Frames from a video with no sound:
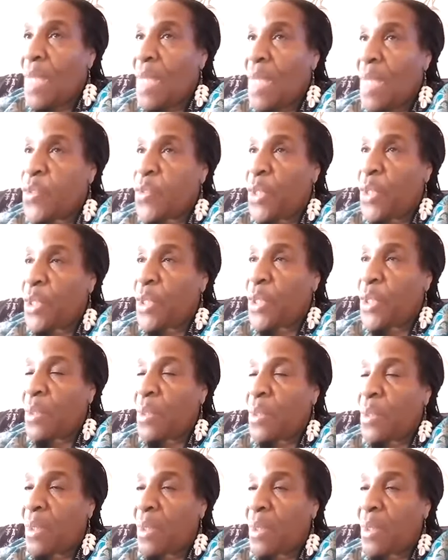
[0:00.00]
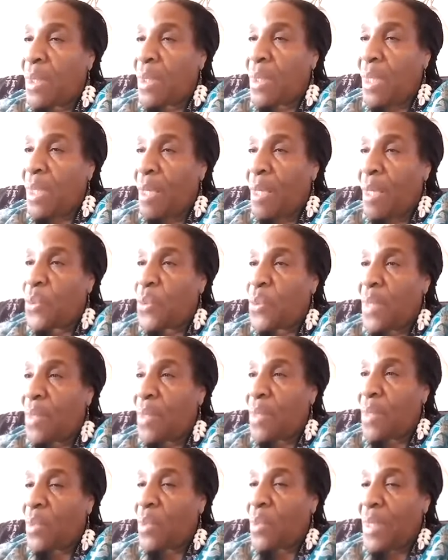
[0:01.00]
certain clubs you
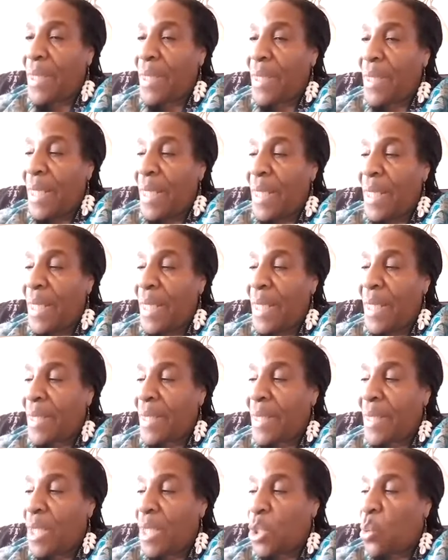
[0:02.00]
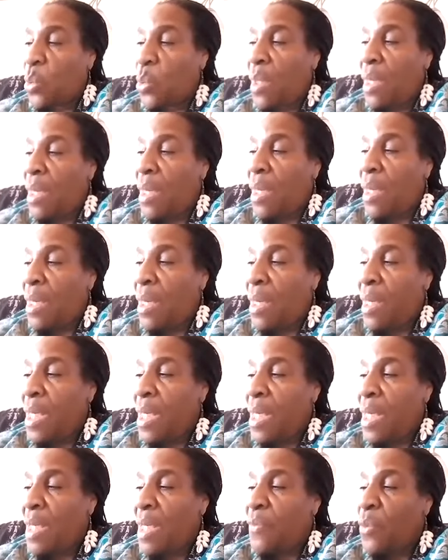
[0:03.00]
can only get in if you
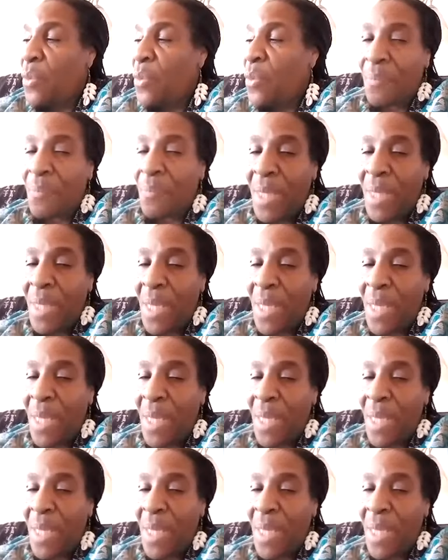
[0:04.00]
can pay a certain